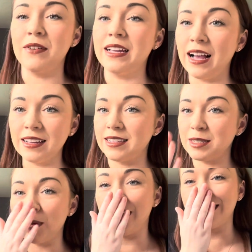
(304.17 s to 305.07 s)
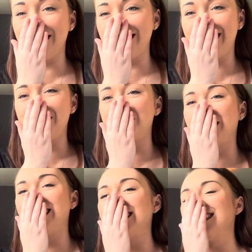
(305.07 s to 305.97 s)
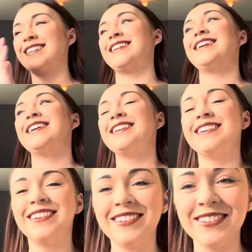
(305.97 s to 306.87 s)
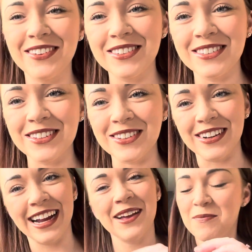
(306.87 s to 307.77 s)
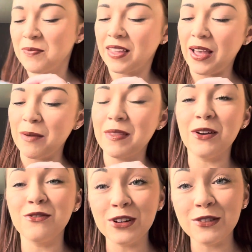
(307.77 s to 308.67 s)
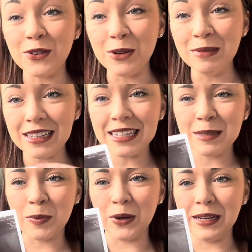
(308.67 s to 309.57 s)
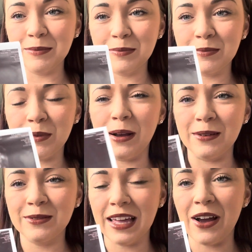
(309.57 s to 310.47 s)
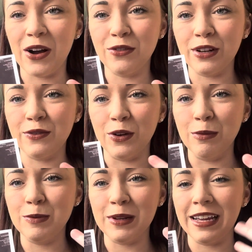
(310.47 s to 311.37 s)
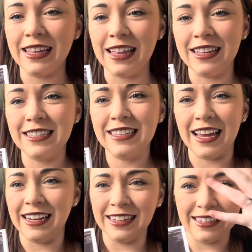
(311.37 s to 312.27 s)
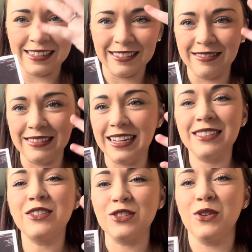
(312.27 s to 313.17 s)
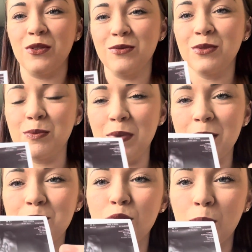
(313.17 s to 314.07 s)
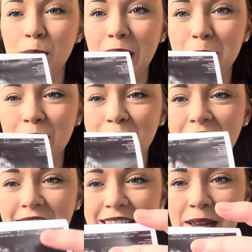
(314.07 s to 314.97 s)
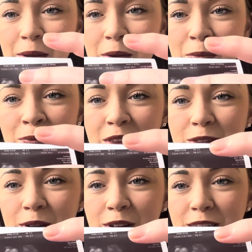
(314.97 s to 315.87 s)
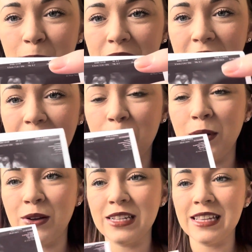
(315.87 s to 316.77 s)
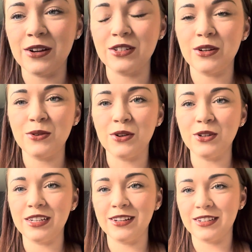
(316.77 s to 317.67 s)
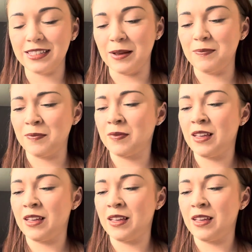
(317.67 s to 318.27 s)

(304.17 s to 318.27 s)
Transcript: me really gassy. It's going on. Oh God, so sorry. They're not fully formed at this point. Well, they are fully formed, but like their skin, and it's just not a bit proper baby looking, is it? So he looks a bit like, when I was in there, I was like, oh gosh, he looks a